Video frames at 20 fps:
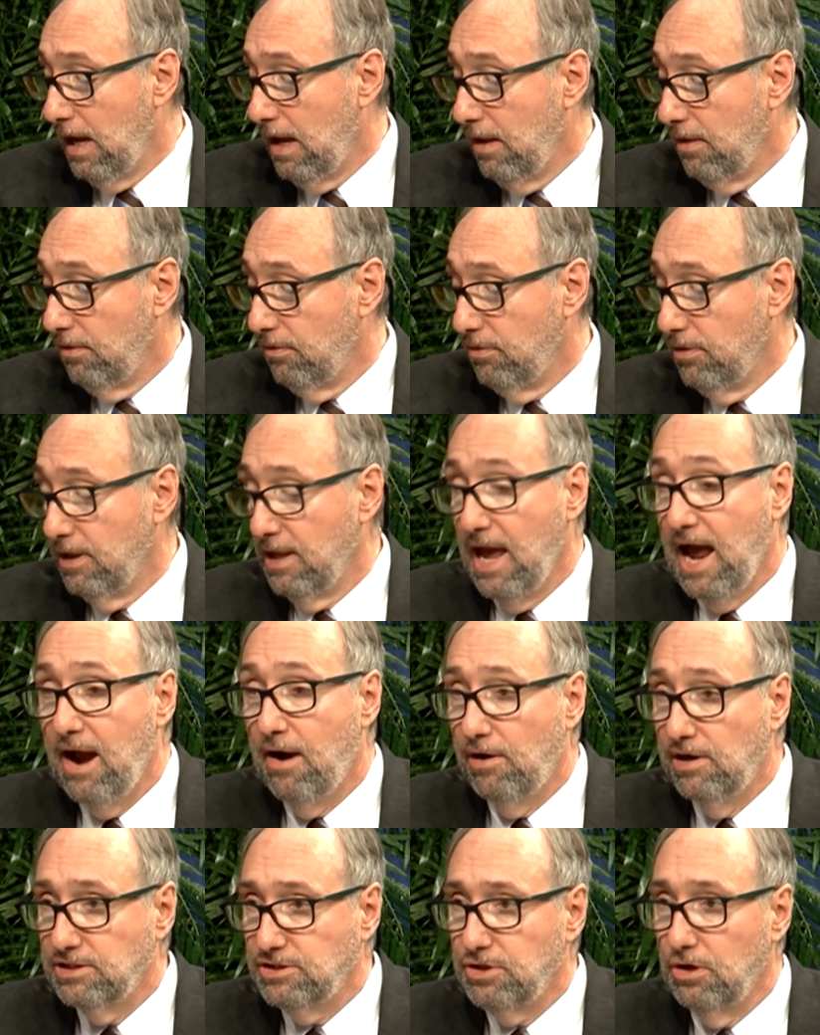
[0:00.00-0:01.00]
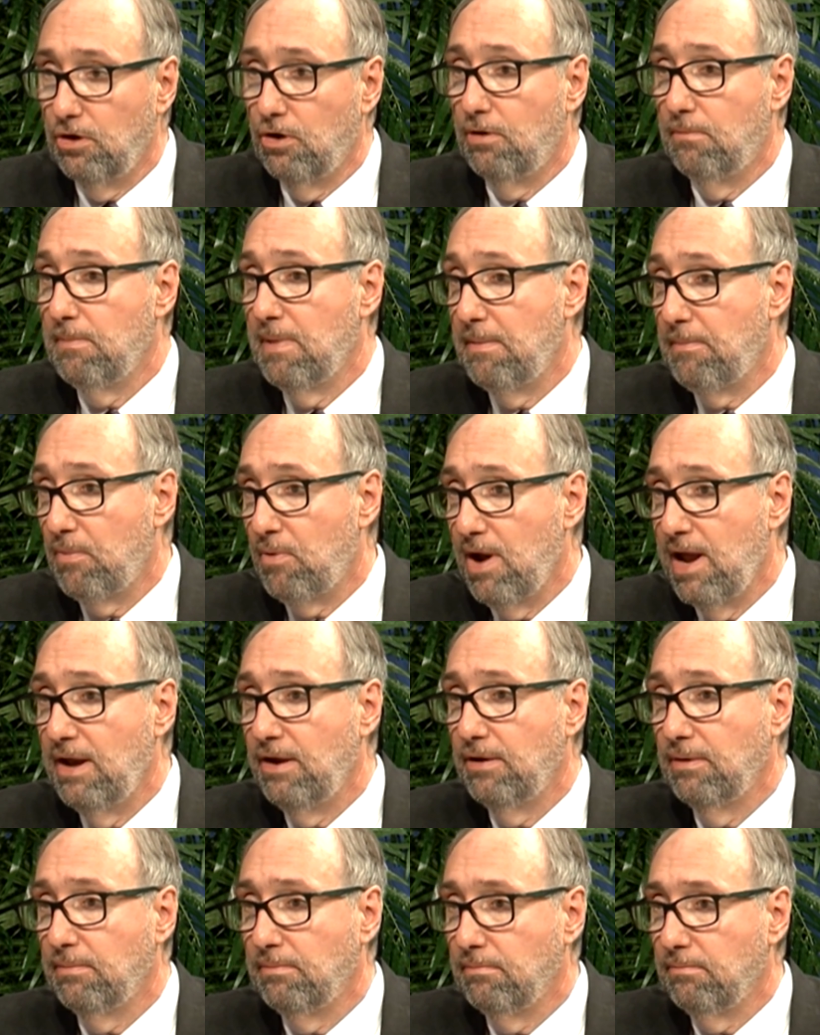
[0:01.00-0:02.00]
the IRS alert
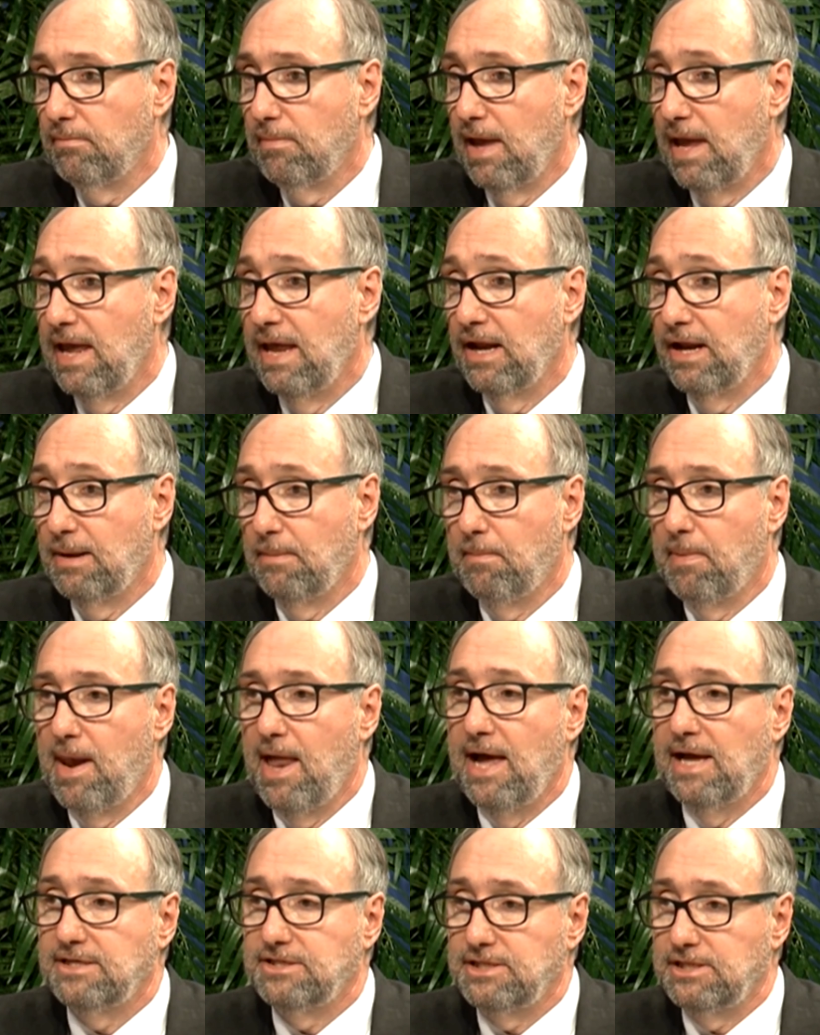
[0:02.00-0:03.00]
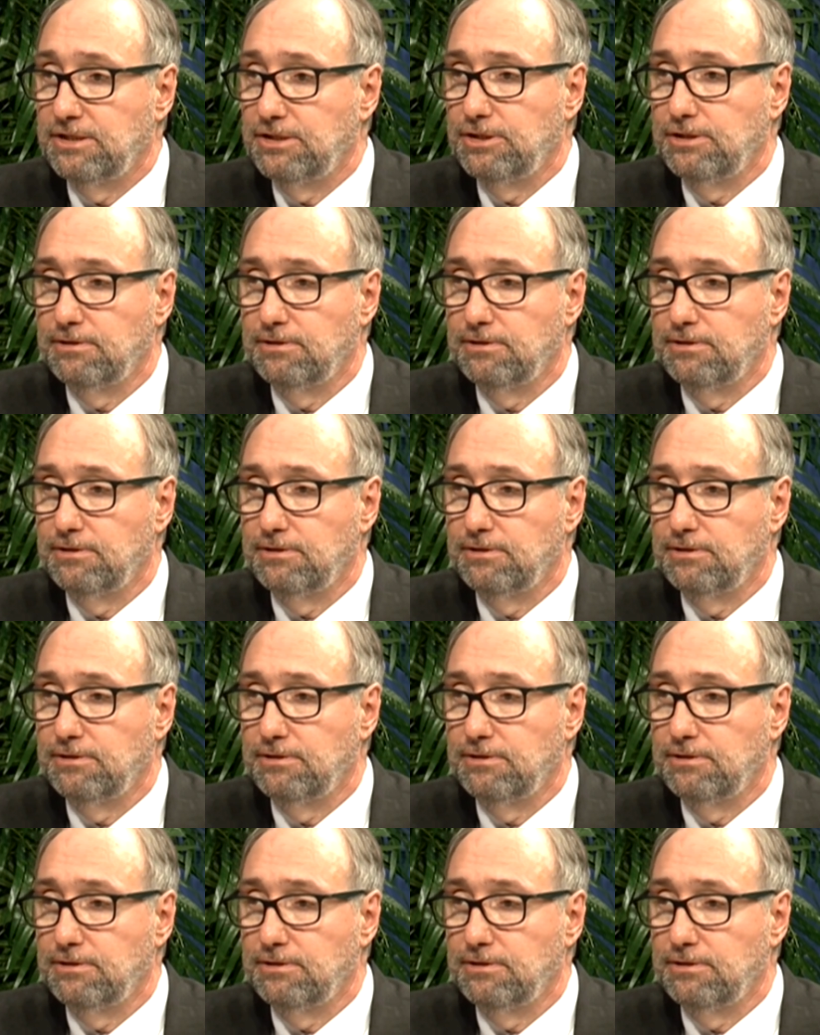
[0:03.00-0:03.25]
memorandum and compliance issues.